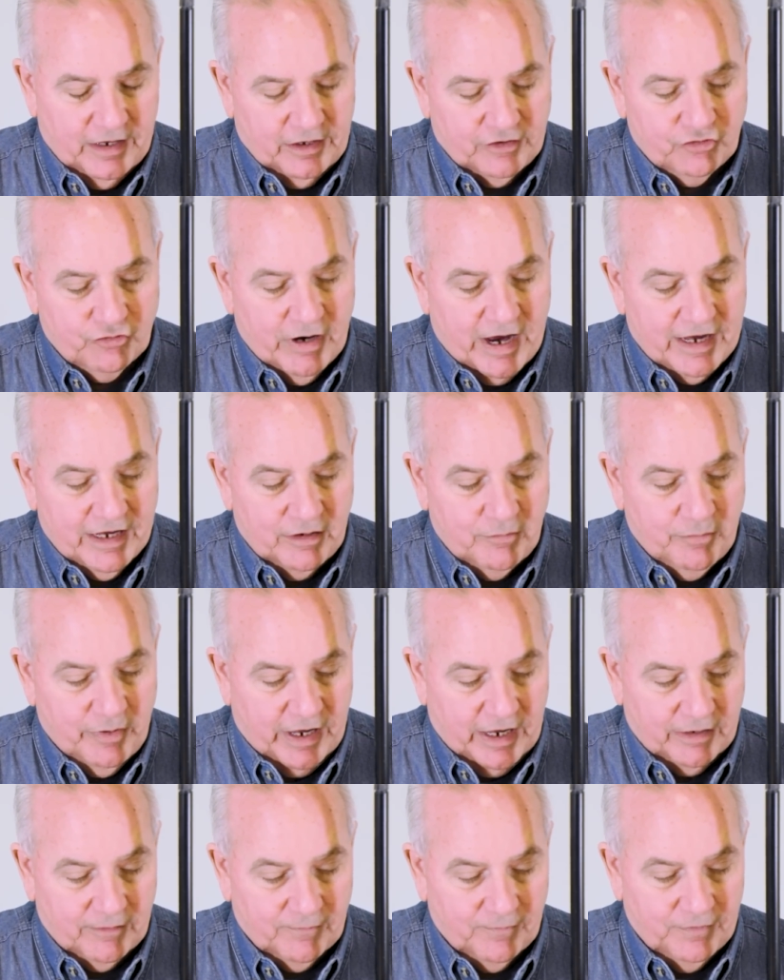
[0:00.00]
dragon
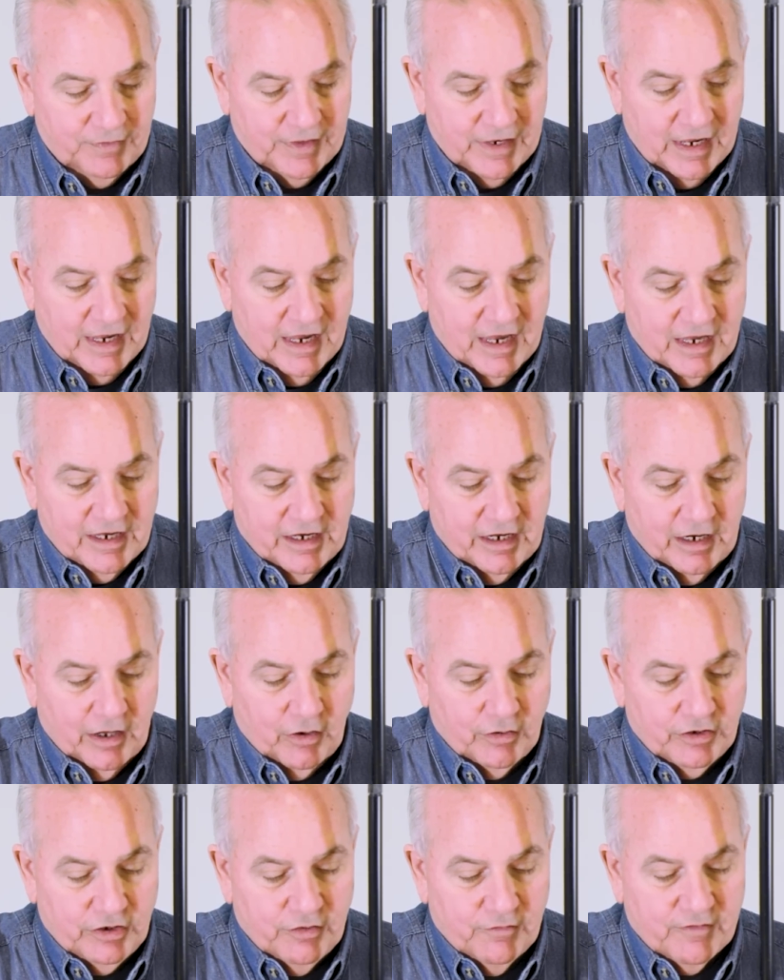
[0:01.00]
pen,
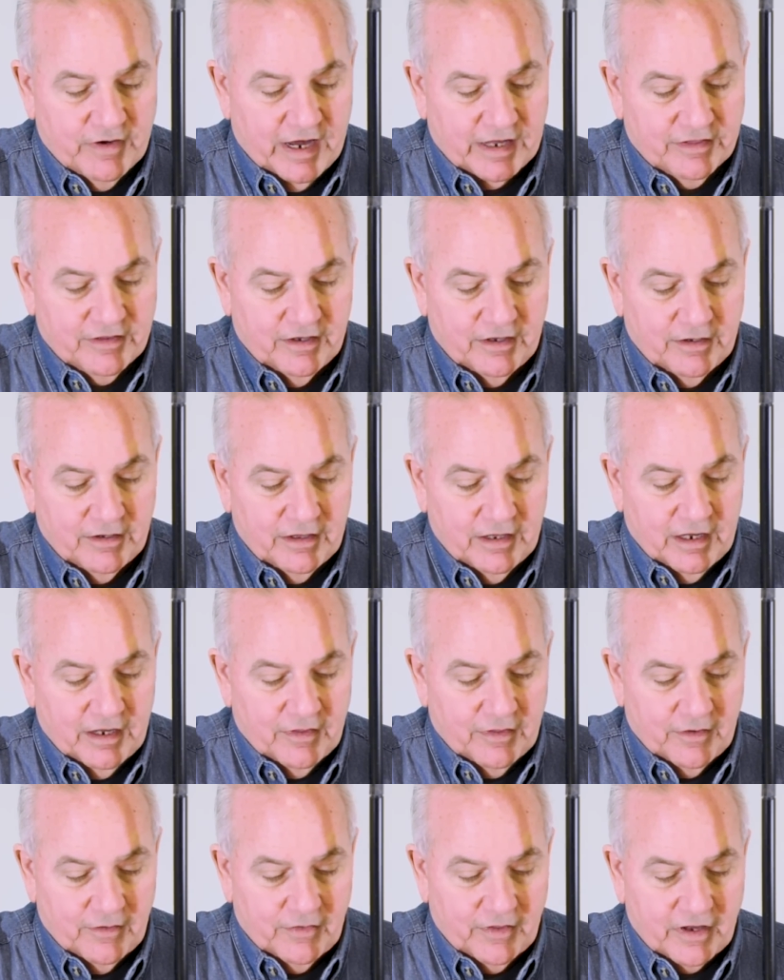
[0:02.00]
you've got the
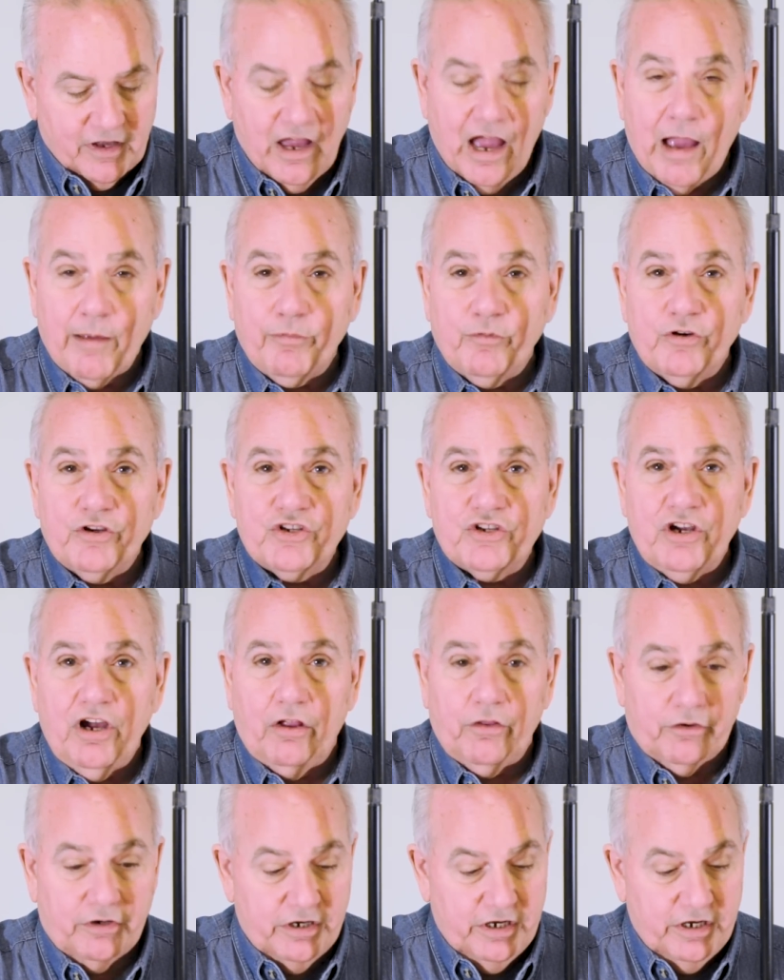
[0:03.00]
copperish color